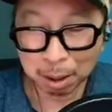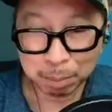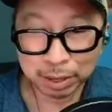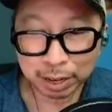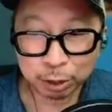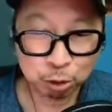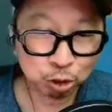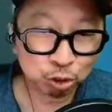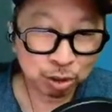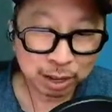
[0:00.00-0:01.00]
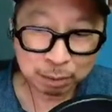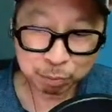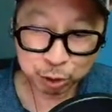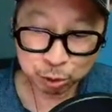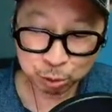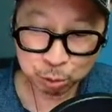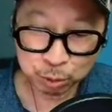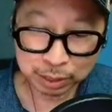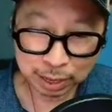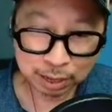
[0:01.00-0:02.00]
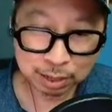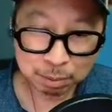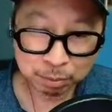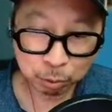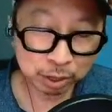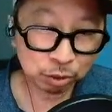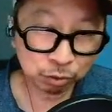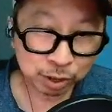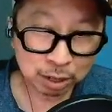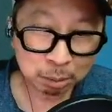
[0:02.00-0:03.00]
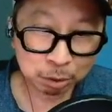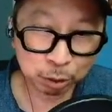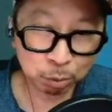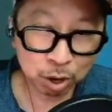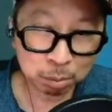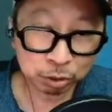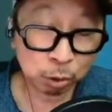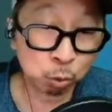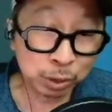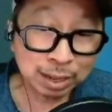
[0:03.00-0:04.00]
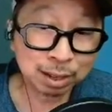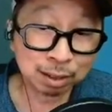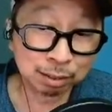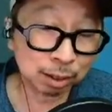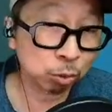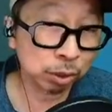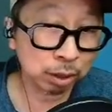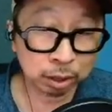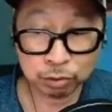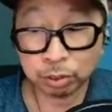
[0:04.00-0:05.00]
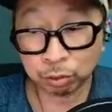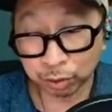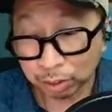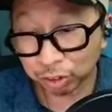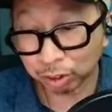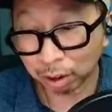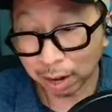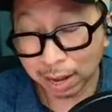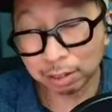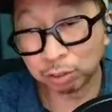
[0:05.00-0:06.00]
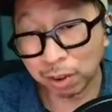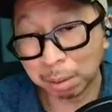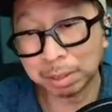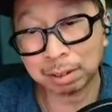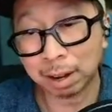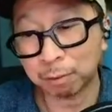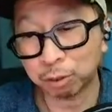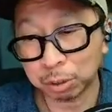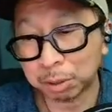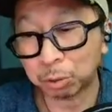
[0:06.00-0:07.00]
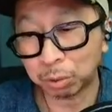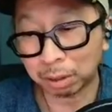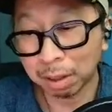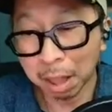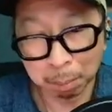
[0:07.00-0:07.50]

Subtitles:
But I do try to get him when he's available. The problem is on weekends. That's when a lot of his events are, and it's family time for him as well.